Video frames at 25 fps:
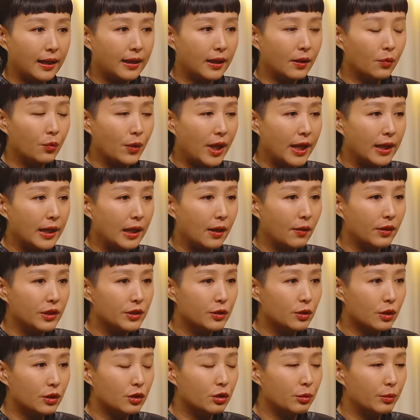I think right now,
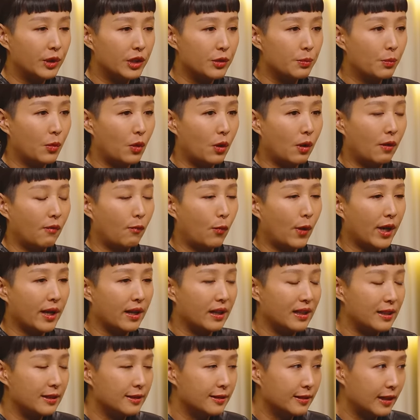it's not so much more of
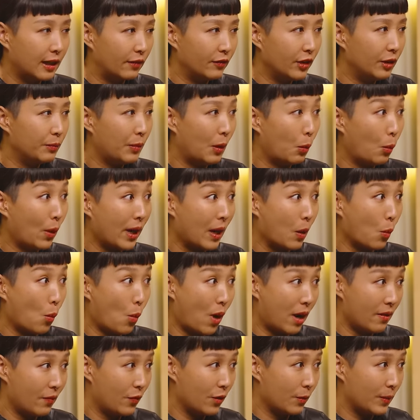what I discovered, but what I
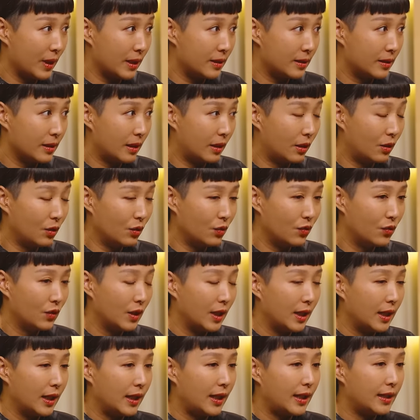want for myself
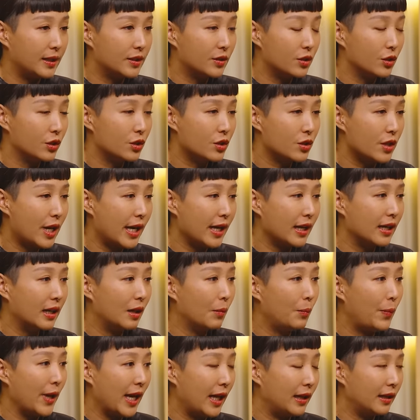is to strike
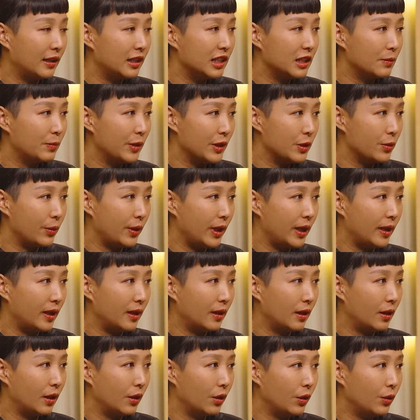a balance
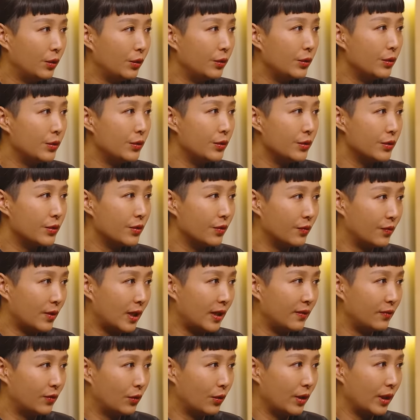between who to
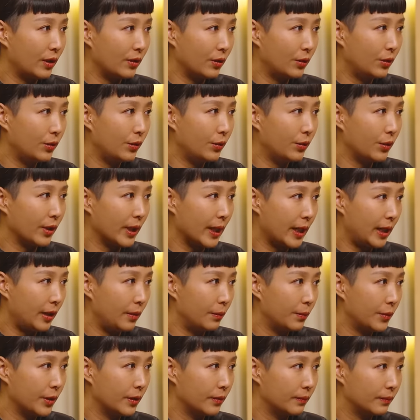fight for and who to
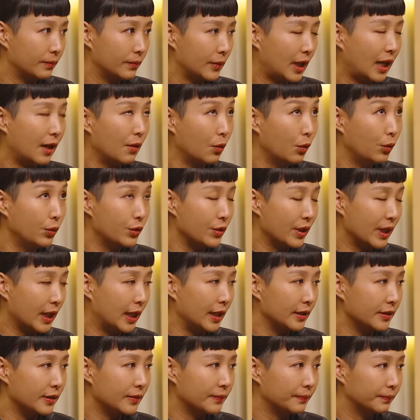keep, who to
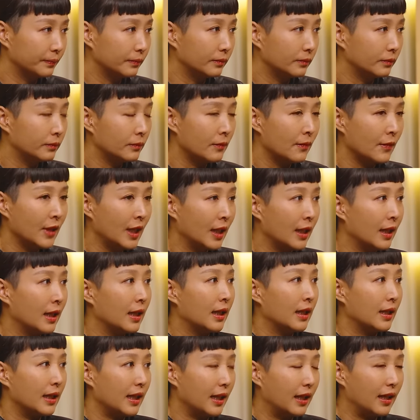cut. Mm.
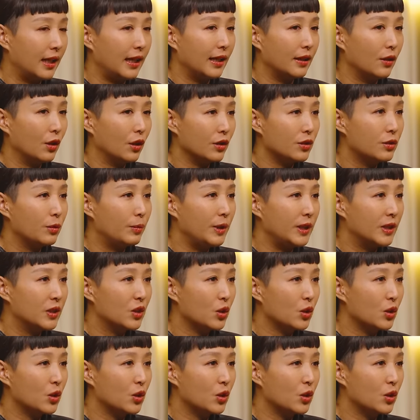Yeah, and not to be